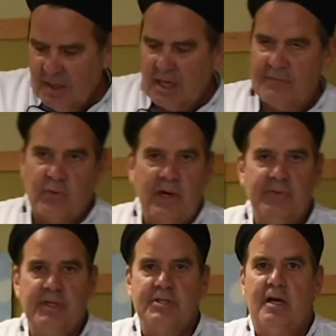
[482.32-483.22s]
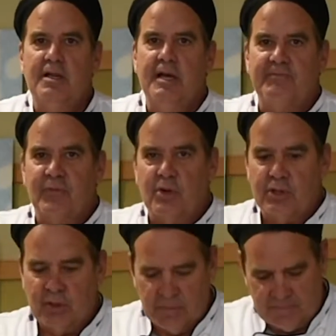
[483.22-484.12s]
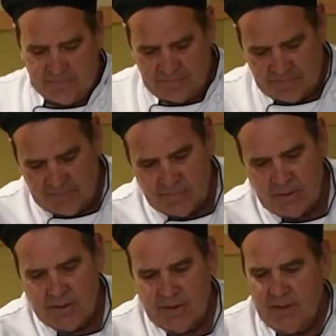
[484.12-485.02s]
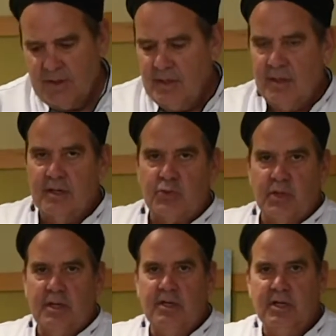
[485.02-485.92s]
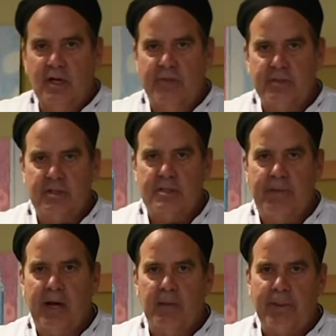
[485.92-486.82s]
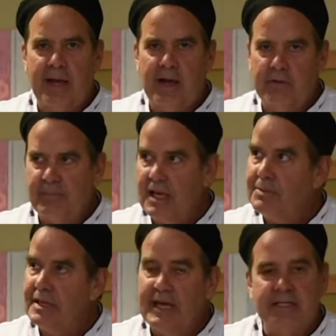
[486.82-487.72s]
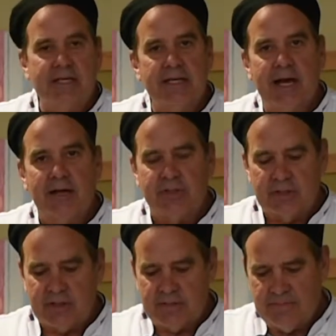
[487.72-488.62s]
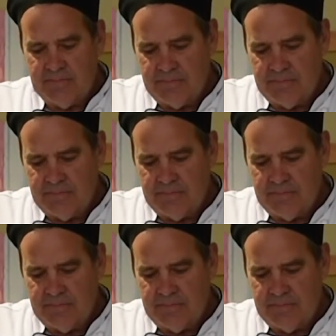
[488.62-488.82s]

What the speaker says: I've ground this all up for you, and it's ready to go. This is about a pound, maybe 18 ounces.